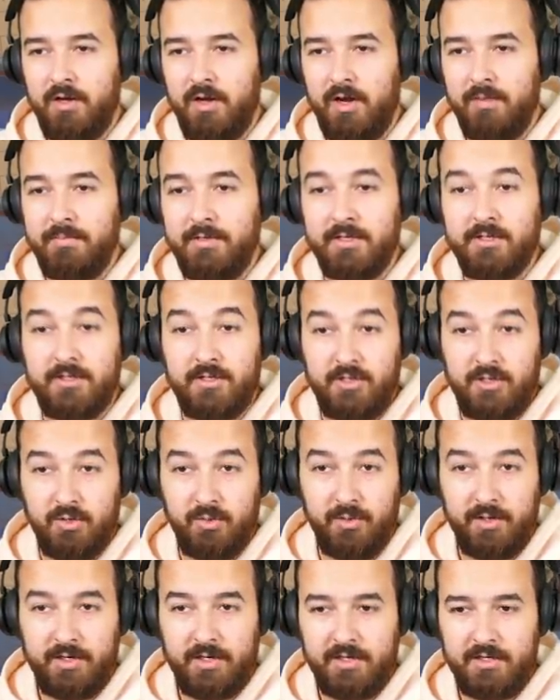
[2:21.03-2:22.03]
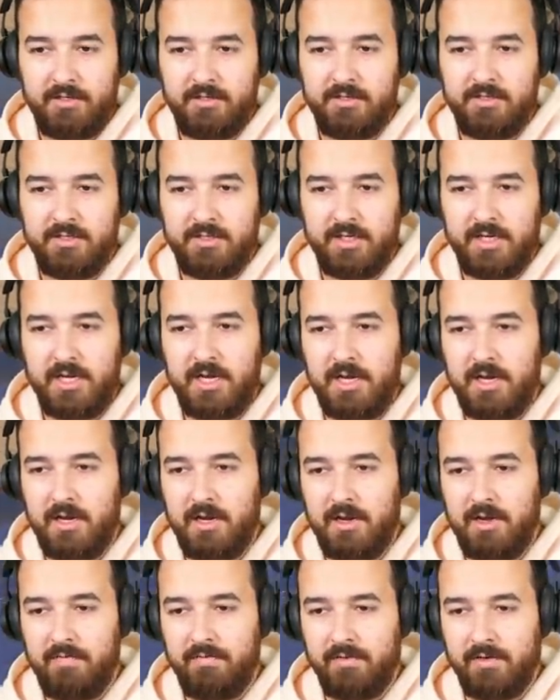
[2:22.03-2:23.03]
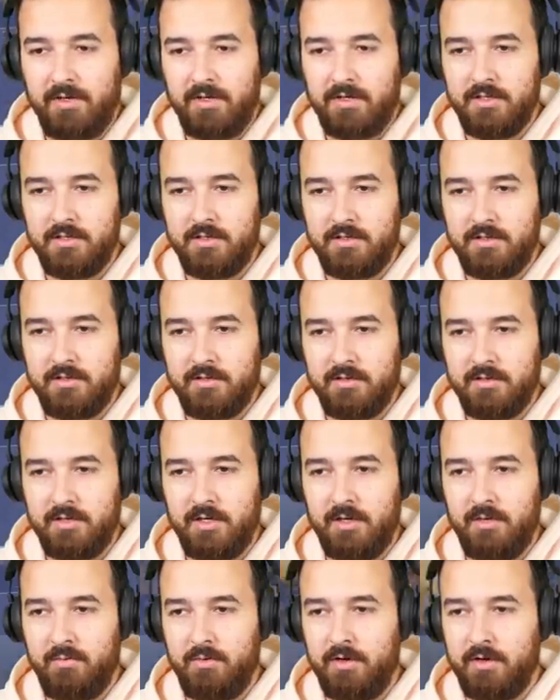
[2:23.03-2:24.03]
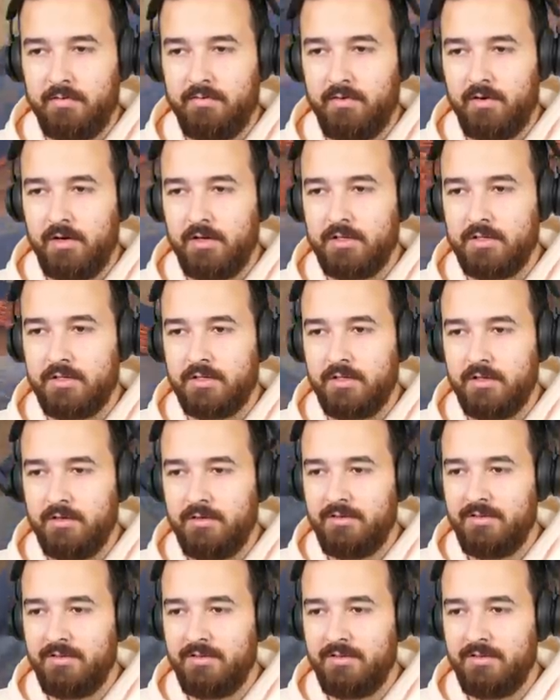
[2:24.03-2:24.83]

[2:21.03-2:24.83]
I'm just doing it to see if it is gonna work for us.